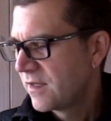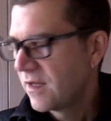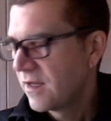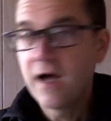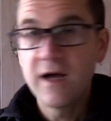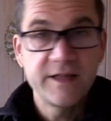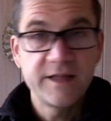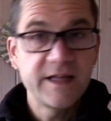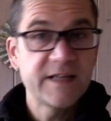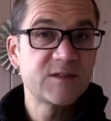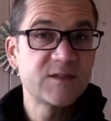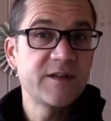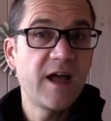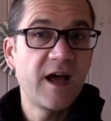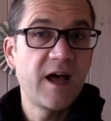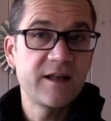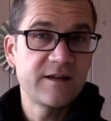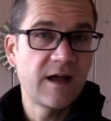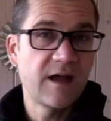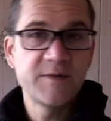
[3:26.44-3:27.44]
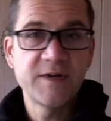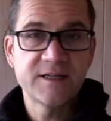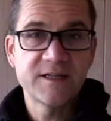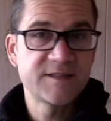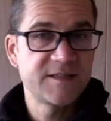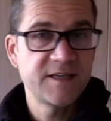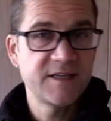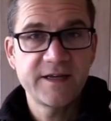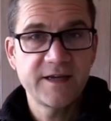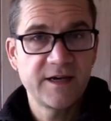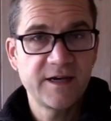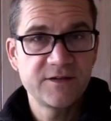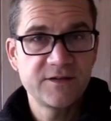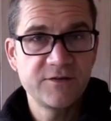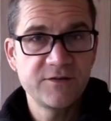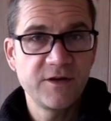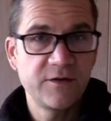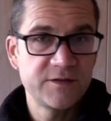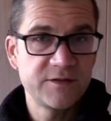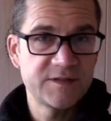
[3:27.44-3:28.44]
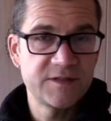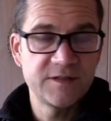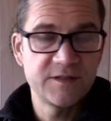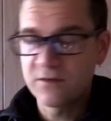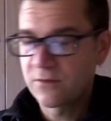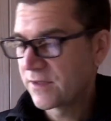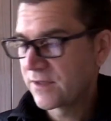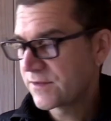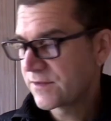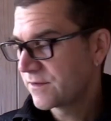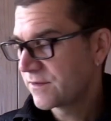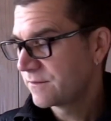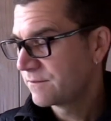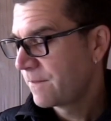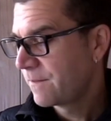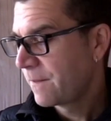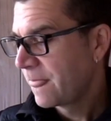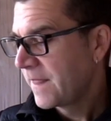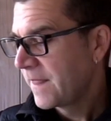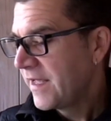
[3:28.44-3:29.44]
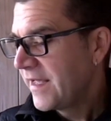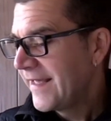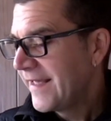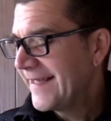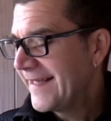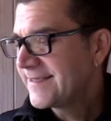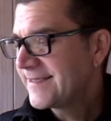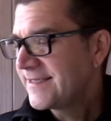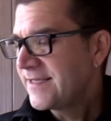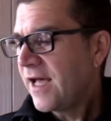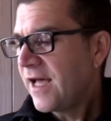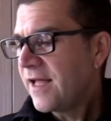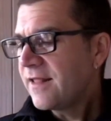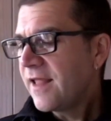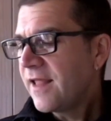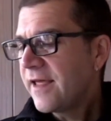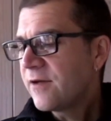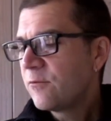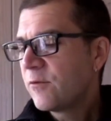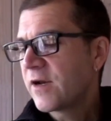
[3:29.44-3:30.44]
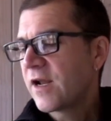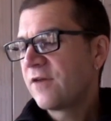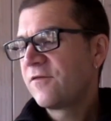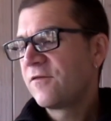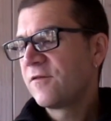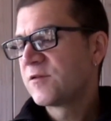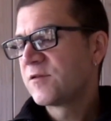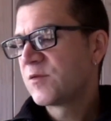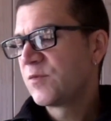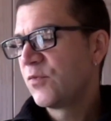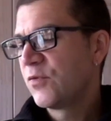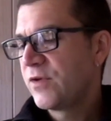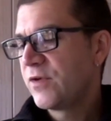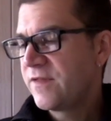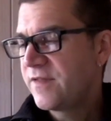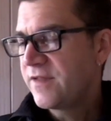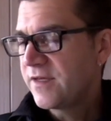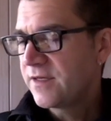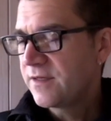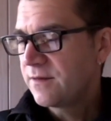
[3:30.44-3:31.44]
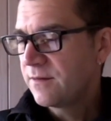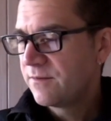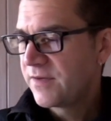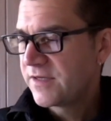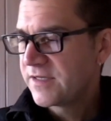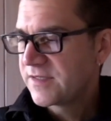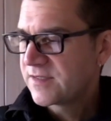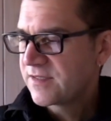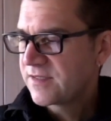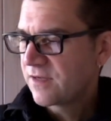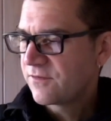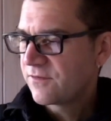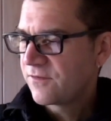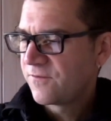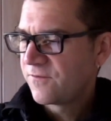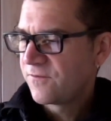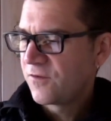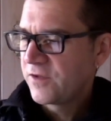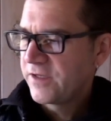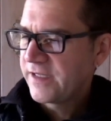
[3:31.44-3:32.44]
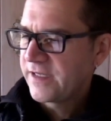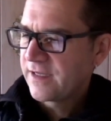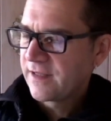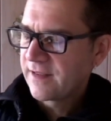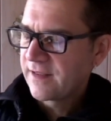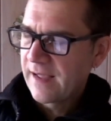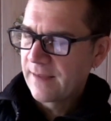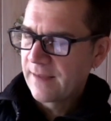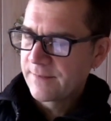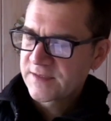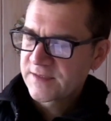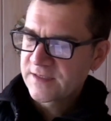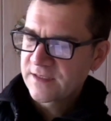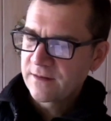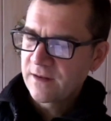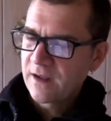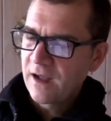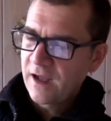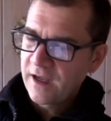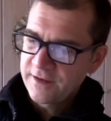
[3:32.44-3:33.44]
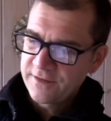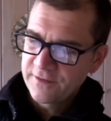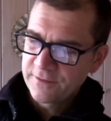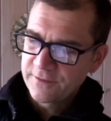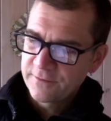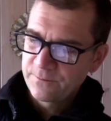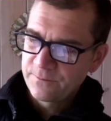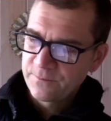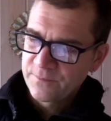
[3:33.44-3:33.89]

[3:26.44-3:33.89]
I'm not saying I don't know, it's in the question. It's not like when I first breathe in, but it's not fully collapsed either.